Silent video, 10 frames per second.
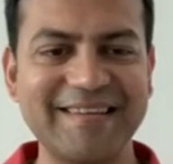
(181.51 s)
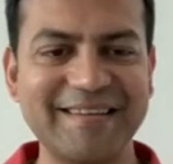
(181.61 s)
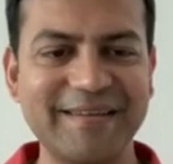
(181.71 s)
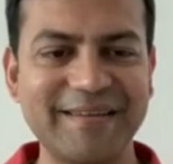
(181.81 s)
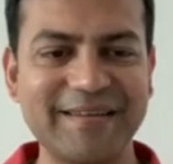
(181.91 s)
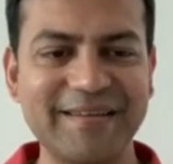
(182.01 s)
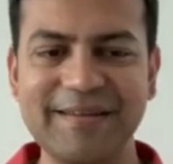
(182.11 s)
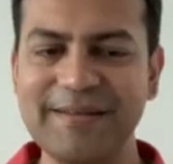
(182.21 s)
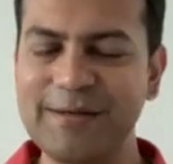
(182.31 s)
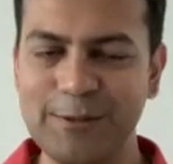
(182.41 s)

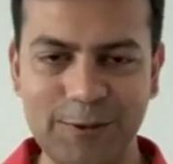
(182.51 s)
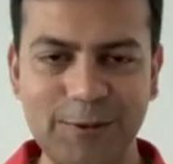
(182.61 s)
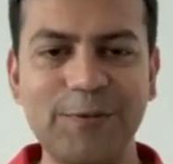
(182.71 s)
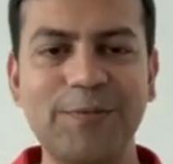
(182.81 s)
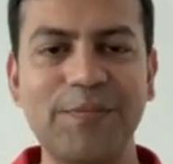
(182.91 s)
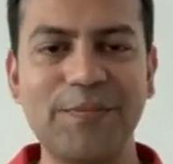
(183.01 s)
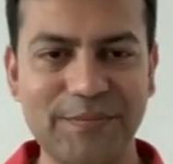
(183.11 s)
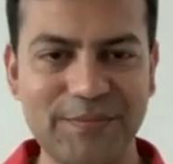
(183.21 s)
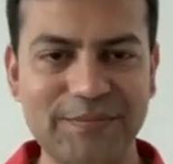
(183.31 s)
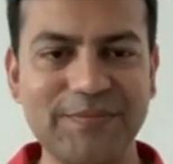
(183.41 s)

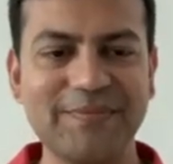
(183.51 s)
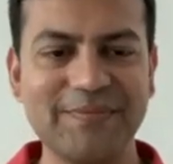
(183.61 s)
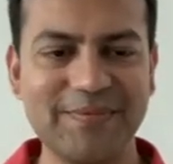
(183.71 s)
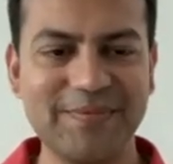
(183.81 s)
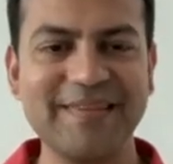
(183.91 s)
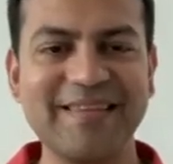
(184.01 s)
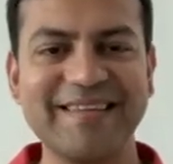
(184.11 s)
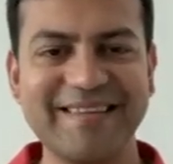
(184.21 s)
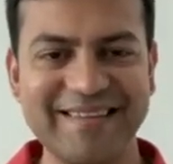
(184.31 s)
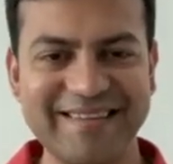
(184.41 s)

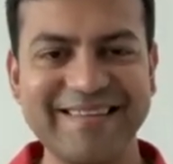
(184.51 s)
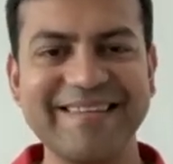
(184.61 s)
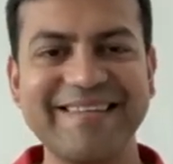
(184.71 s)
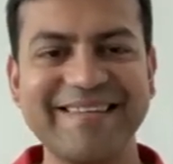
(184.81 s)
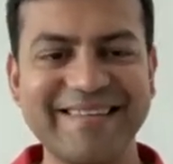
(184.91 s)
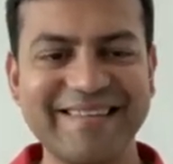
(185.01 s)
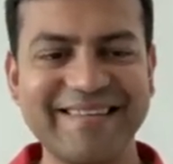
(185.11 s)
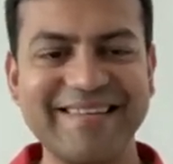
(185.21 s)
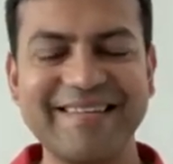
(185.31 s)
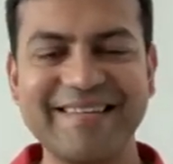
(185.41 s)

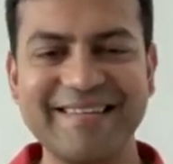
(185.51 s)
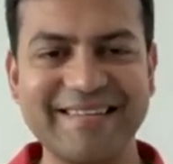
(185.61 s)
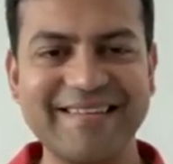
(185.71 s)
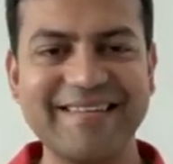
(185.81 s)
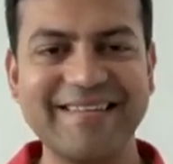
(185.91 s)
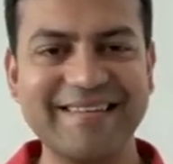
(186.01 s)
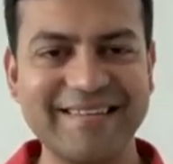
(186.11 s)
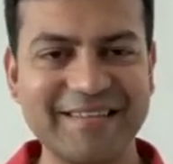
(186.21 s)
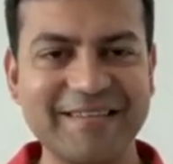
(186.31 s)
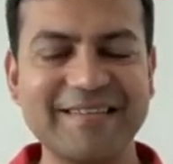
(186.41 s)

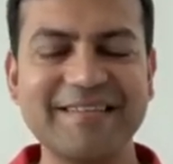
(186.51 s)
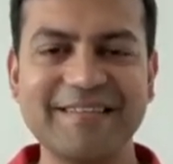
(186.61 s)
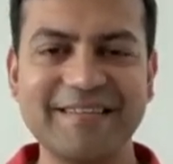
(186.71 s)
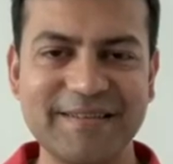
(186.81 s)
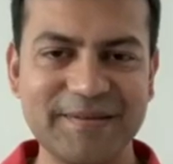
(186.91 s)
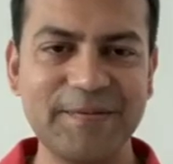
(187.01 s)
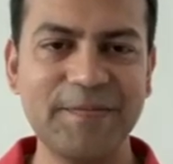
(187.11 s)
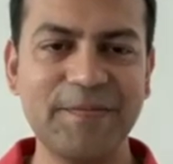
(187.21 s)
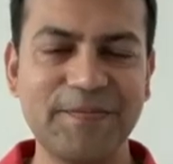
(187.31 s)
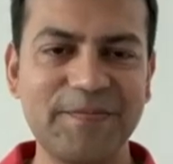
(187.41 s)

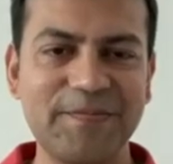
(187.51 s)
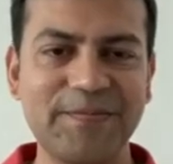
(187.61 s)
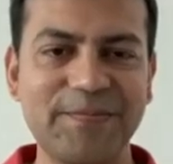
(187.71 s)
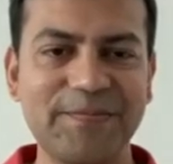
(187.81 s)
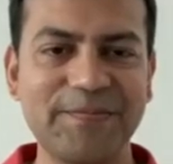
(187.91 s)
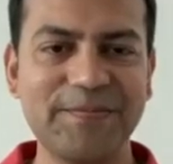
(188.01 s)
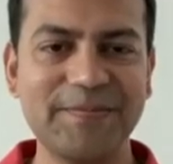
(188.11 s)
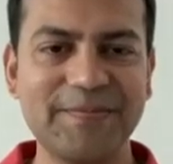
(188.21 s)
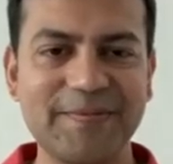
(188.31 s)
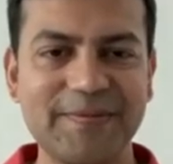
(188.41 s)

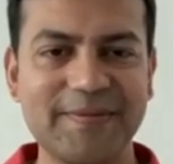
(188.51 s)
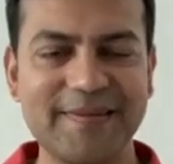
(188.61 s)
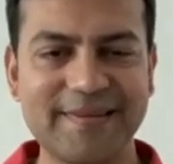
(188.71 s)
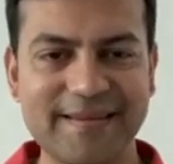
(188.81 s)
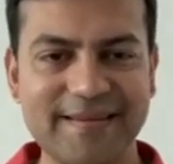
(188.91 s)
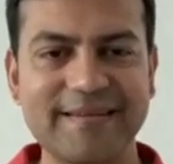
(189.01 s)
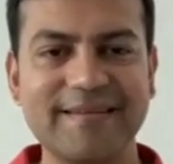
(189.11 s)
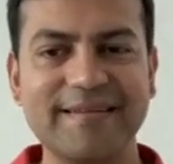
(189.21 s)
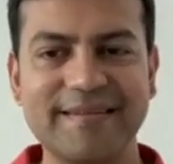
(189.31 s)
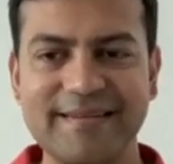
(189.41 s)
(not speaking)